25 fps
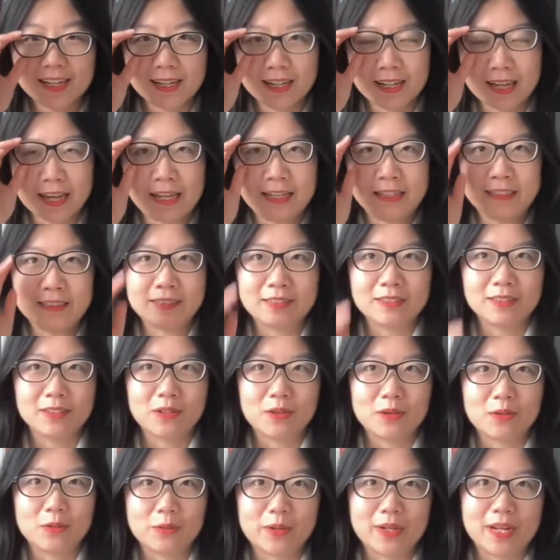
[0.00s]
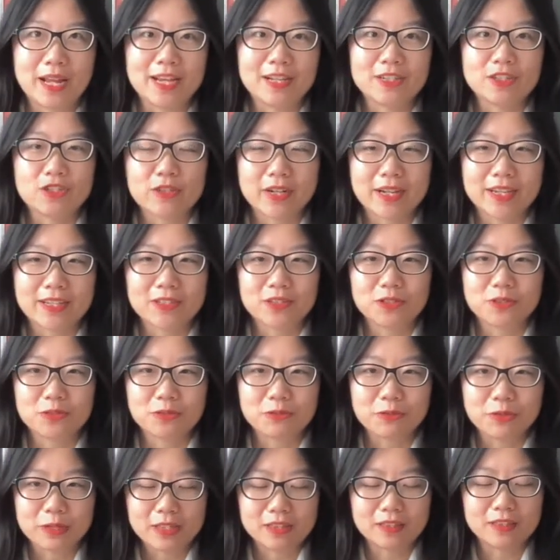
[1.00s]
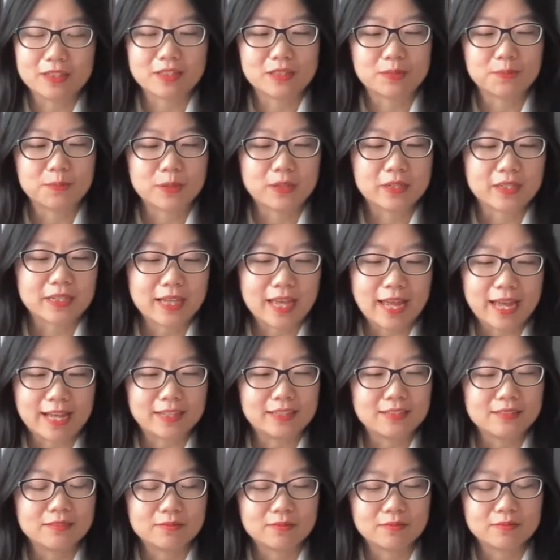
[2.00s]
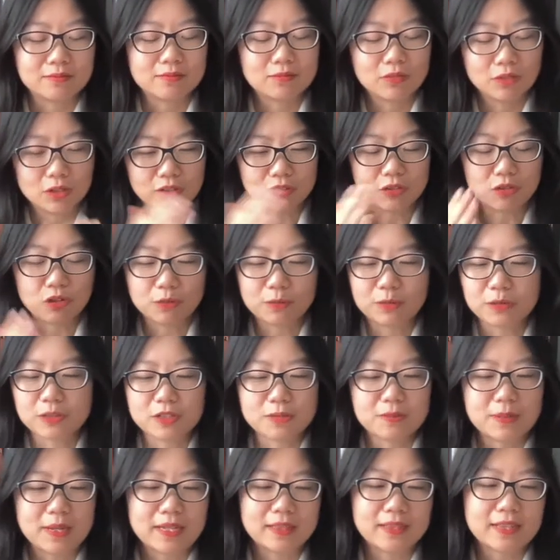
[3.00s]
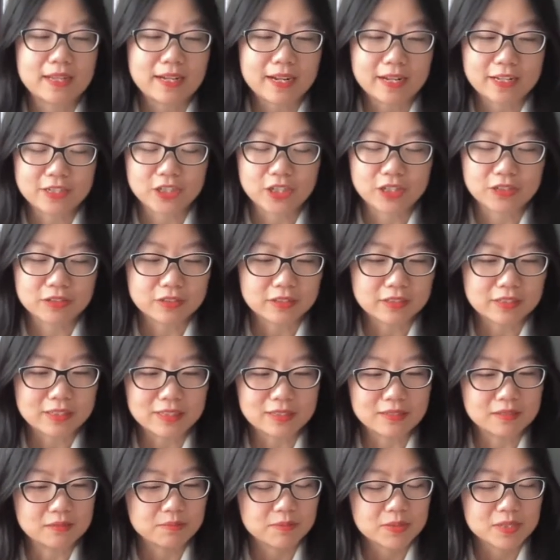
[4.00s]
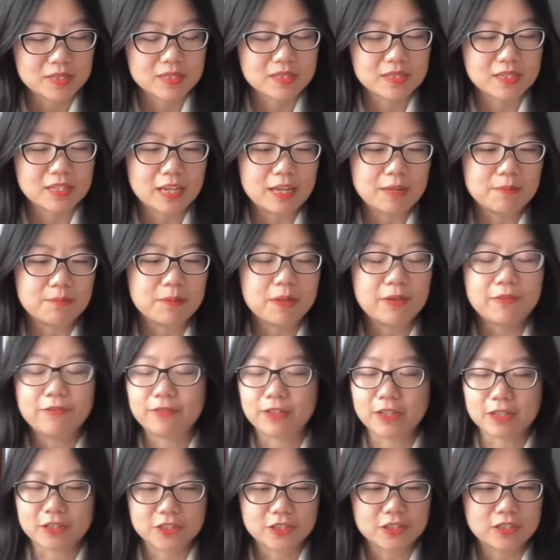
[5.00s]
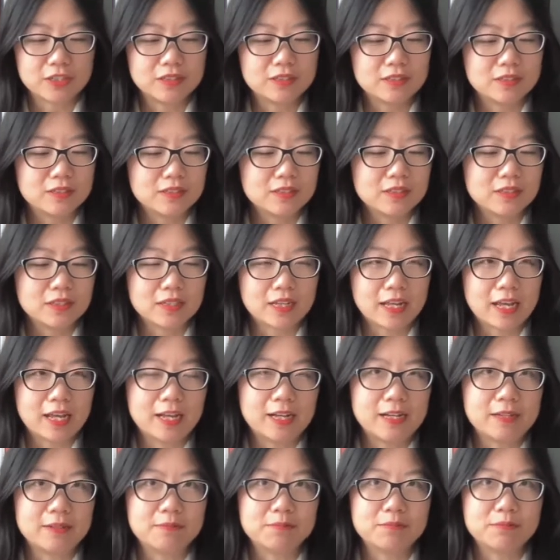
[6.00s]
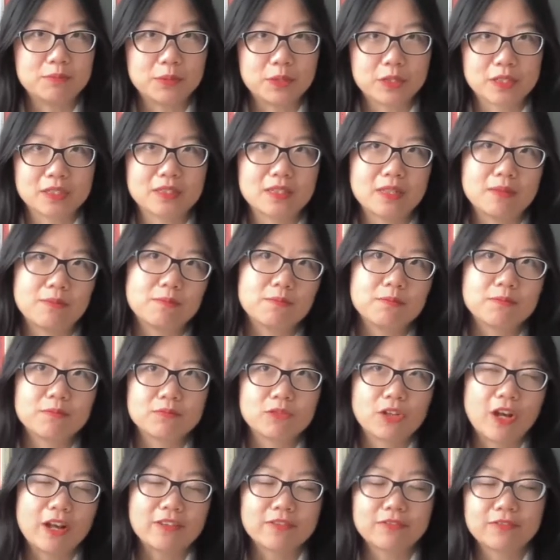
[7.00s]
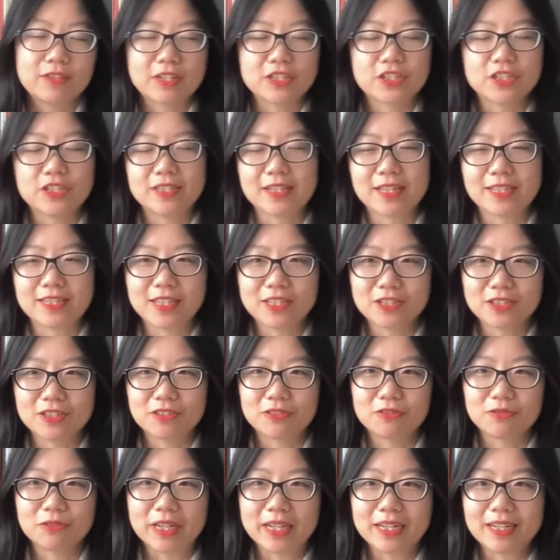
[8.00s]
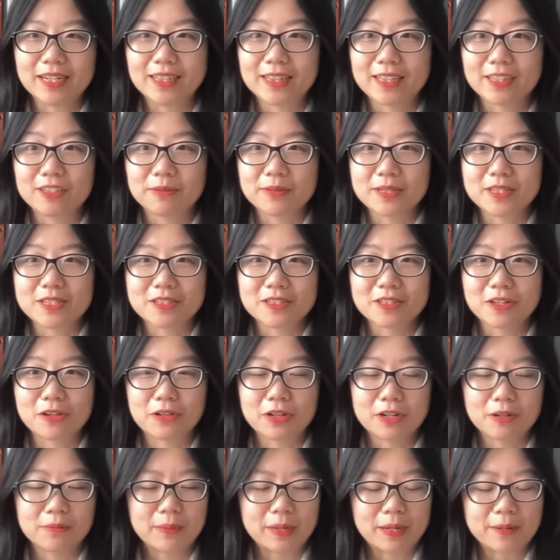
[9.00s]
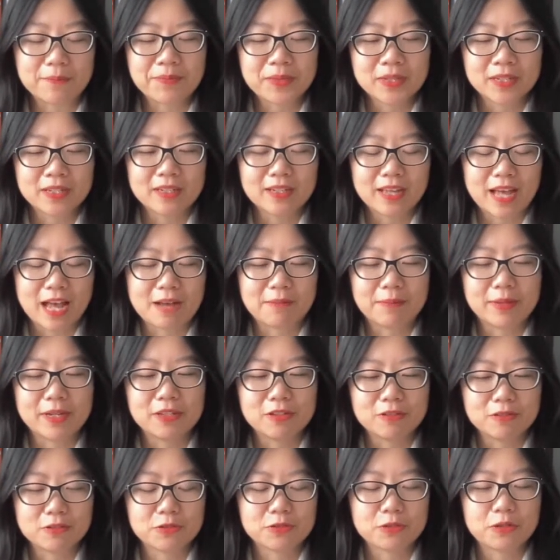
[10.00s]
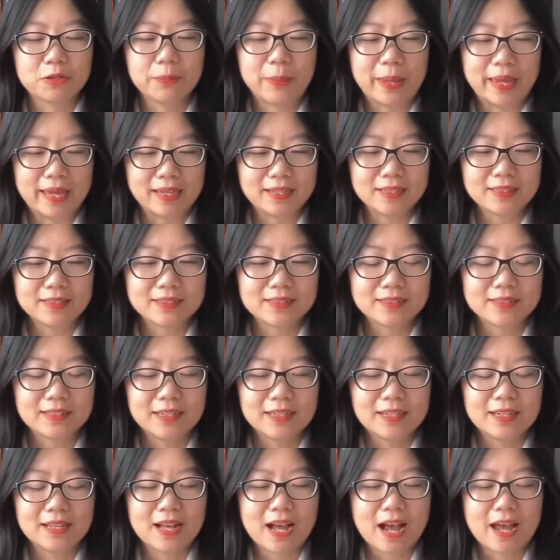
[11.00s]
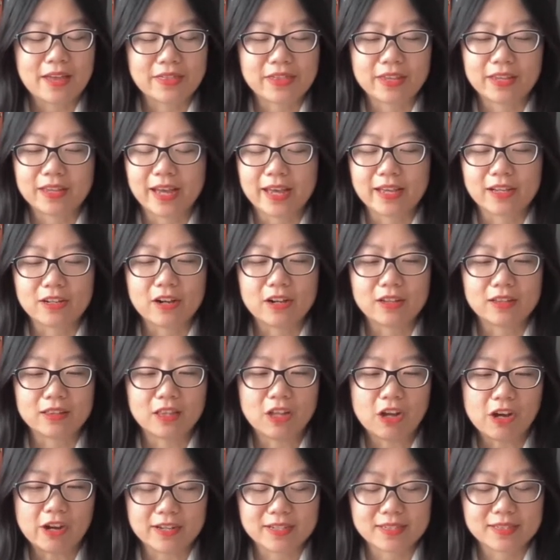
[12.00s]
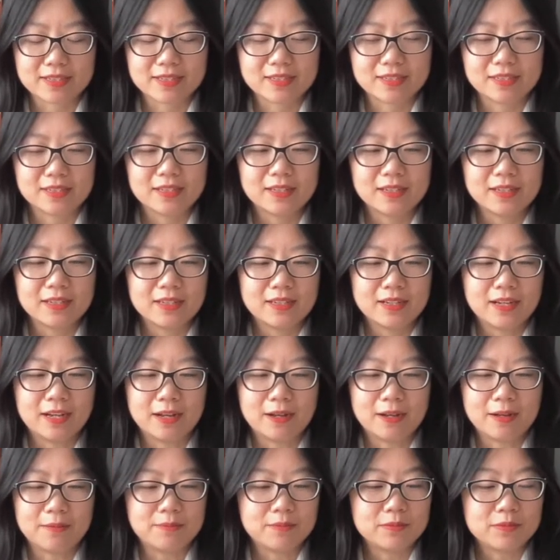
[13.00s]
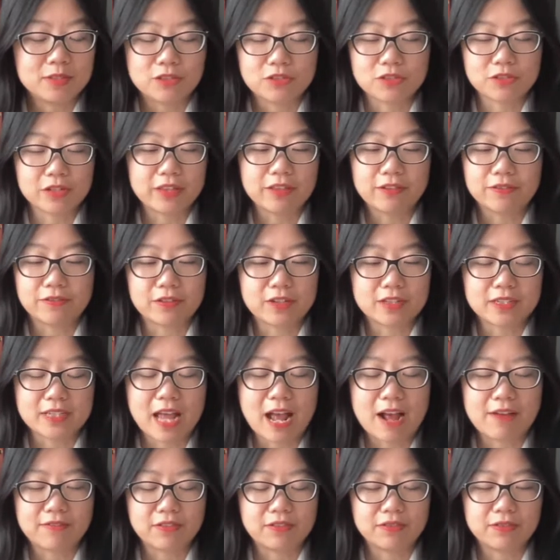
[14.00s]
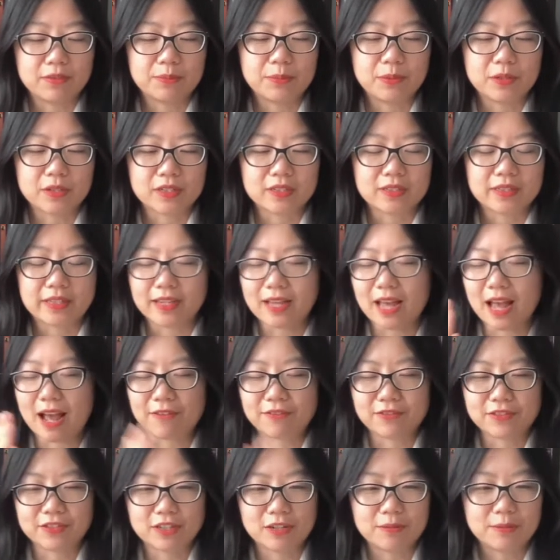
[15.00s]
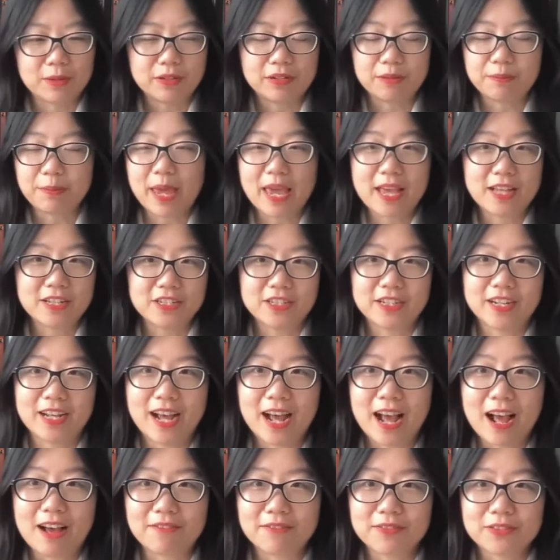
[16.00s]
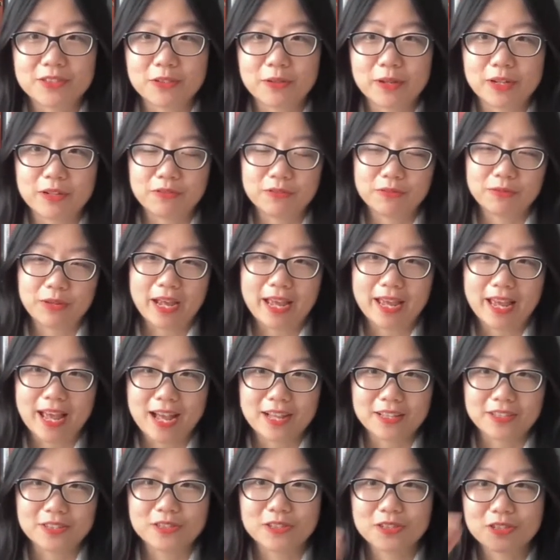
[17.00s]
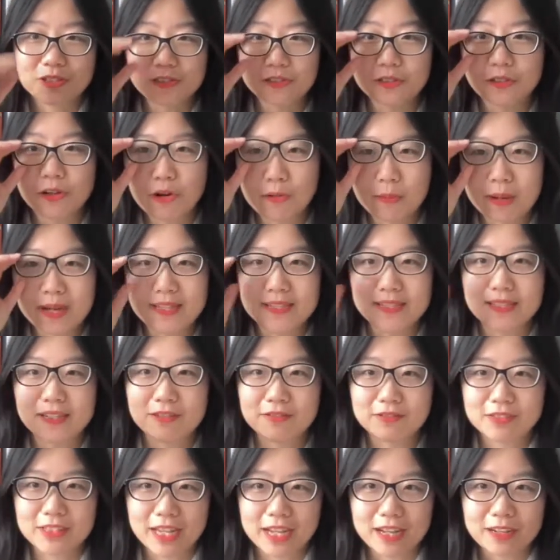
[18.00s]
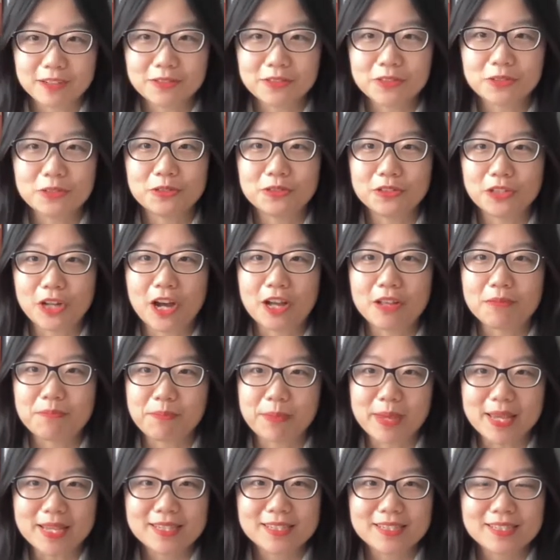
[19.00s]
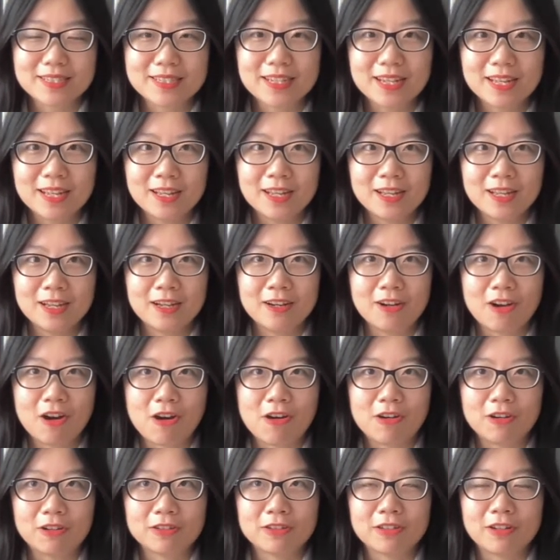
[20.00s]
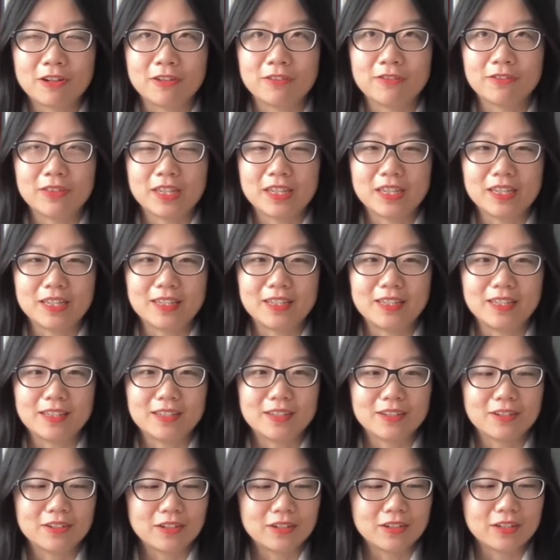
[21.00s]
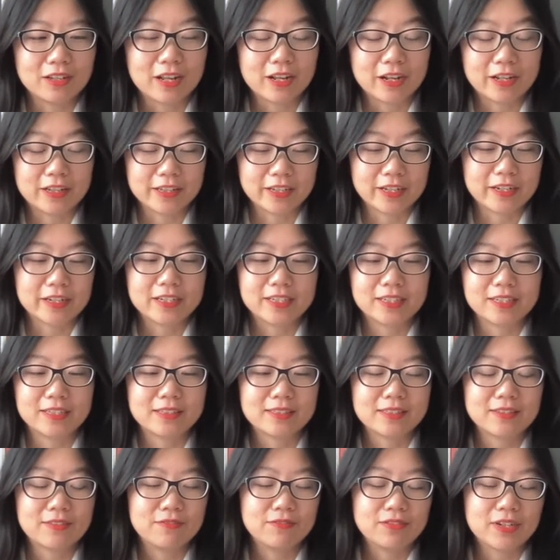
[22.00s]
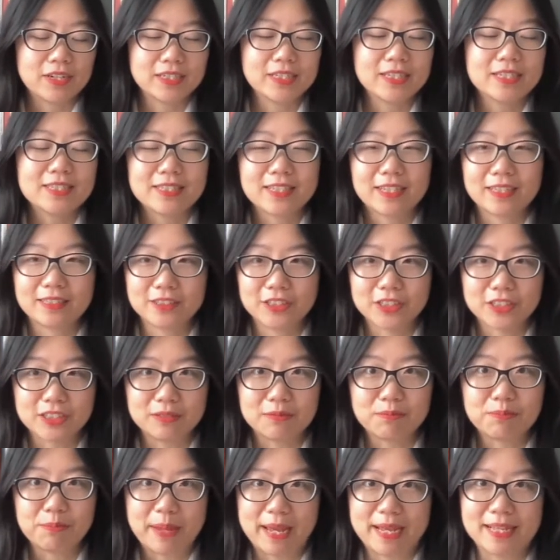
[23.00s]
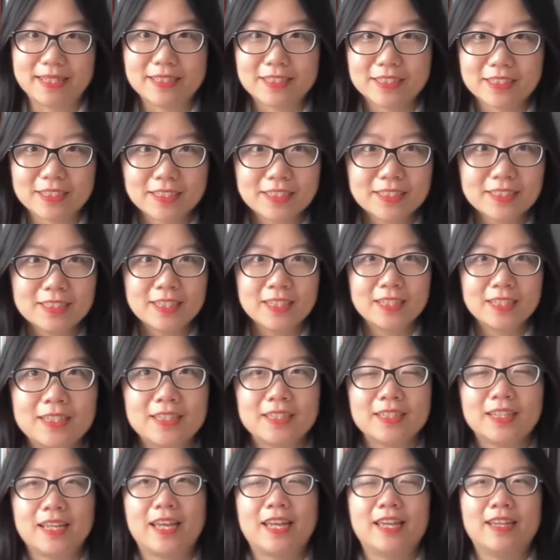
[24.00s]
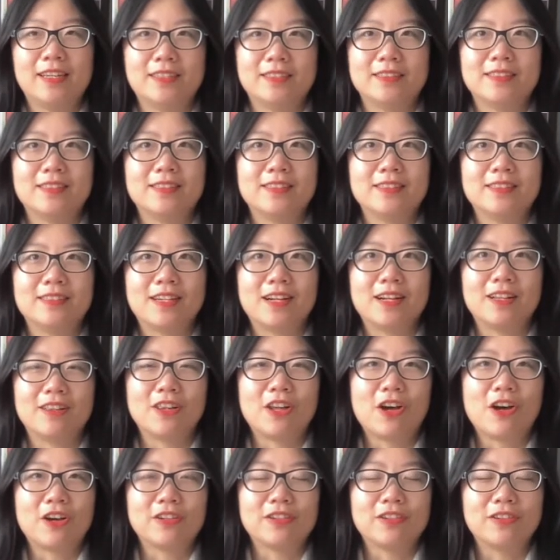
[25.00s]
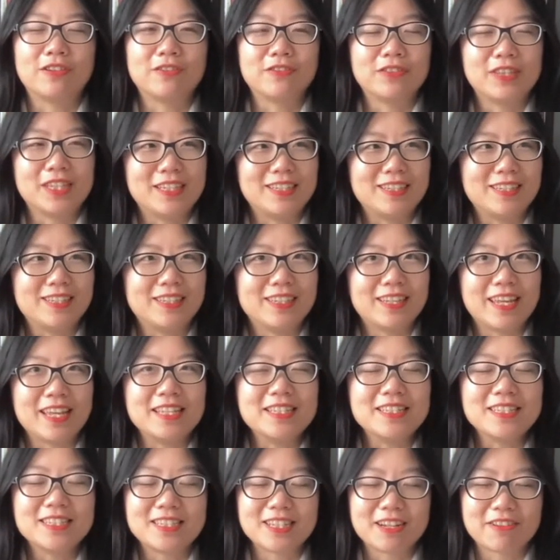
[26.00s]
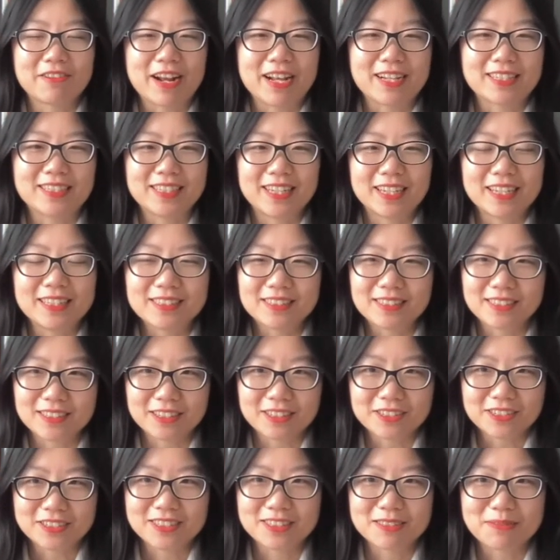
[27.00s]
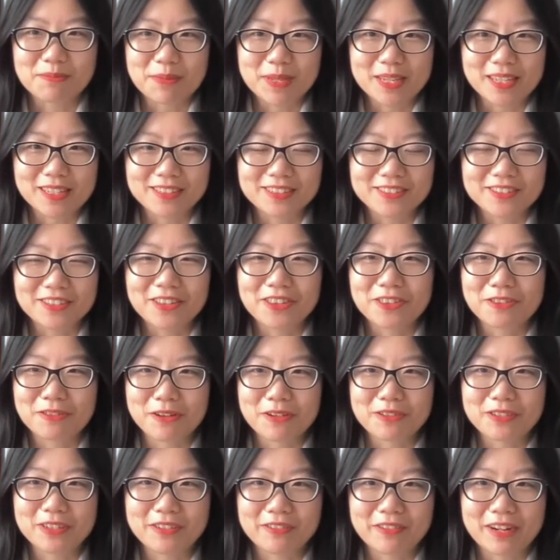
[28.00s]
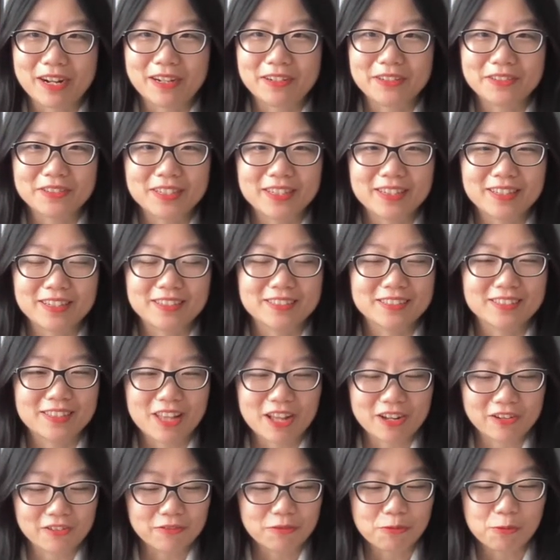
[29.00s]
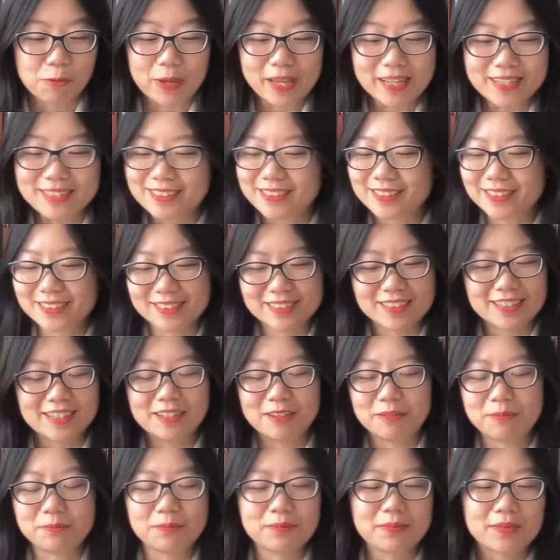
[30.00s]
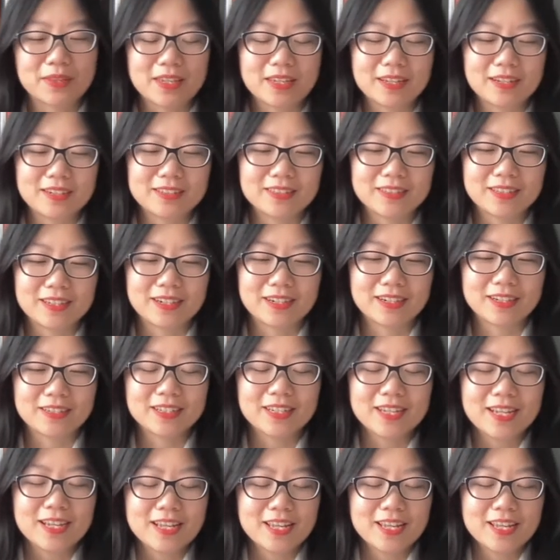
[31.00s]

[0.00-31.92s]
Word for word: And when I try to read this book at the normal speed that I generally skim fiction um, books and um, nonfiction, I tend to read a little bit slower. But at my usual pace, I think I got lost um, during the first half of the book, like after about a page and a half. So I, I had to slow myself down to not miss all of the hilarious and very intelligent banter and a lot of the indirect insults being thrown around. There's a lot of winks um, here and there.